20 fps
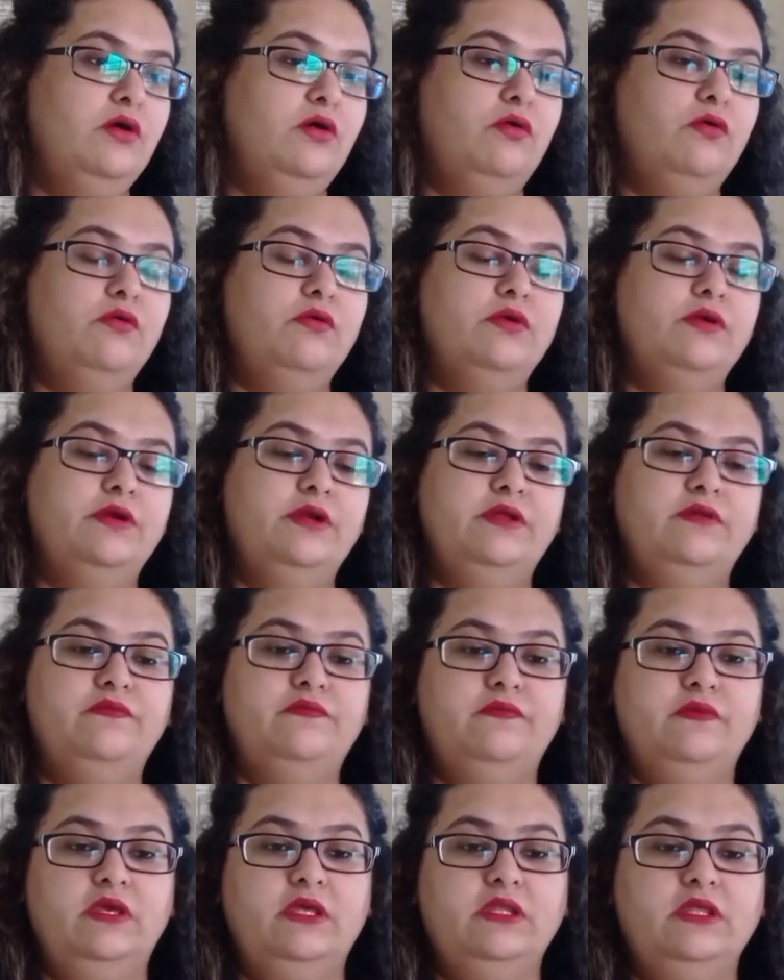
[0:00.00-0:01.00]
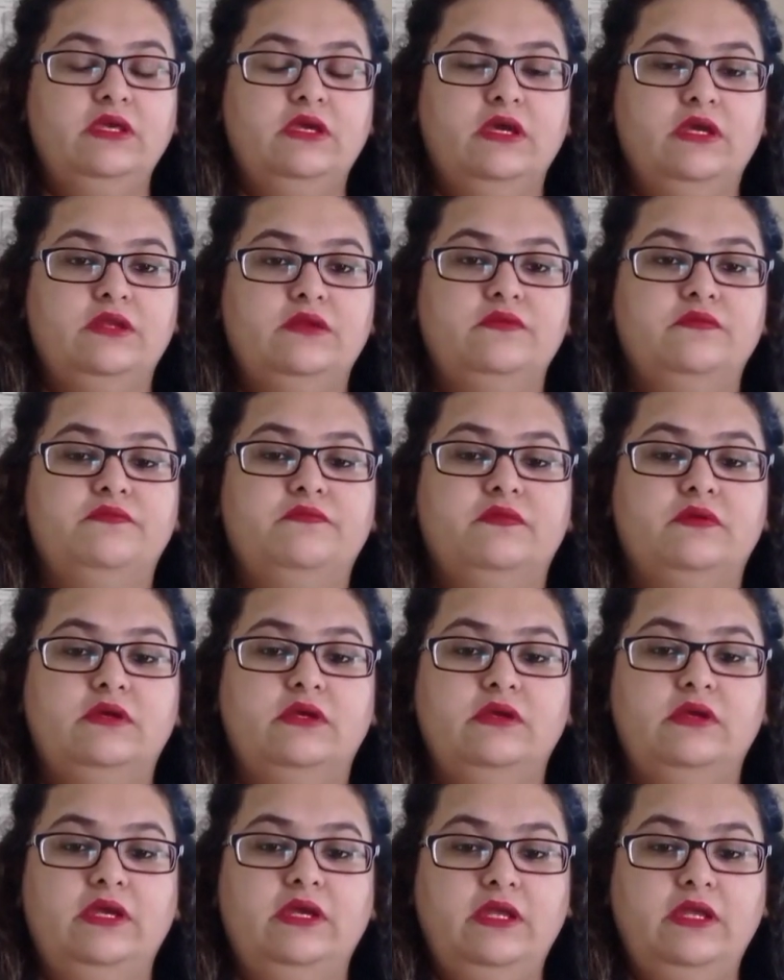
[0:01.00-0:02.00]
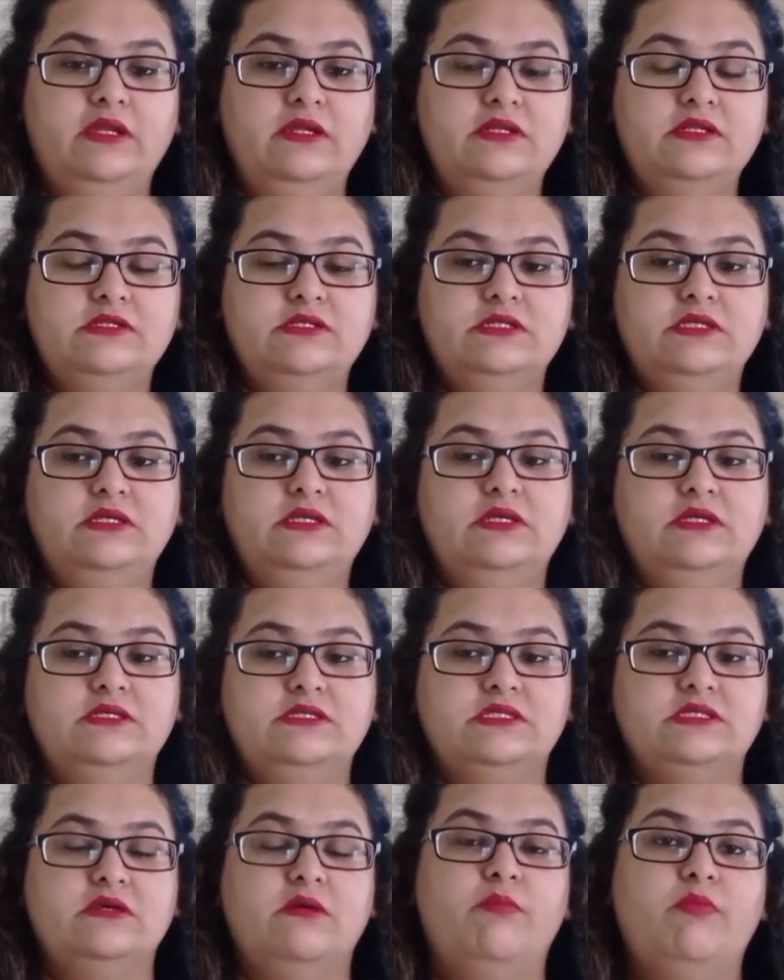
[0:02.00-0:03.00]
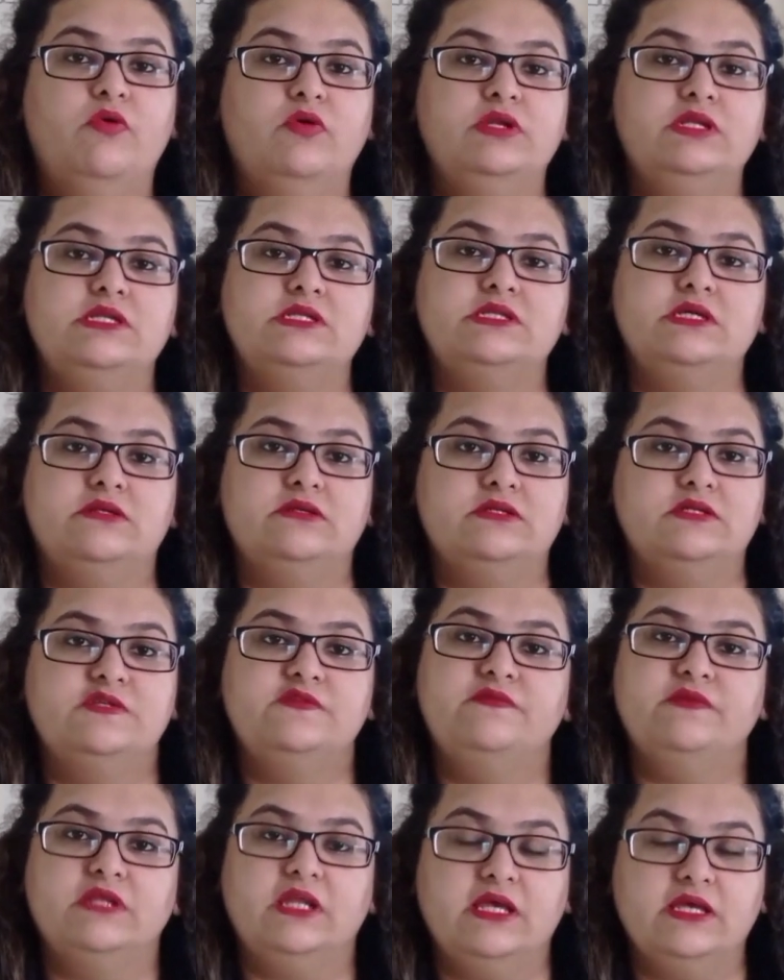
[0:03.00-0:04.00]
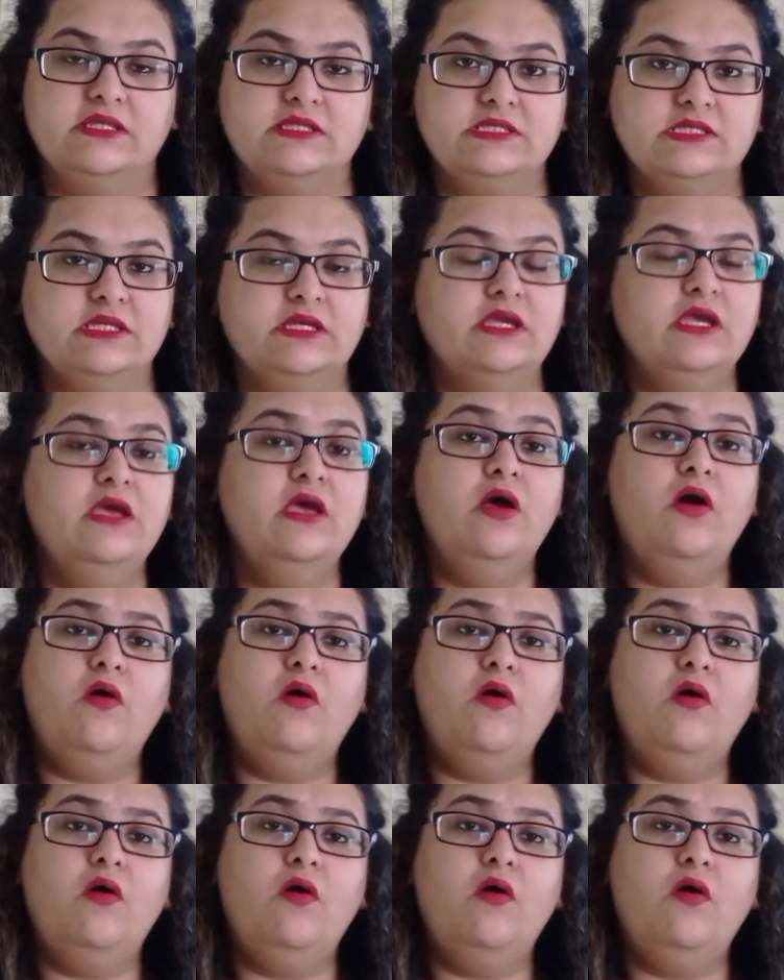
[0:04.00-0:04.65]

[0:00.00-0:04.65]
or if any kind of entity is supporting terrorist financing,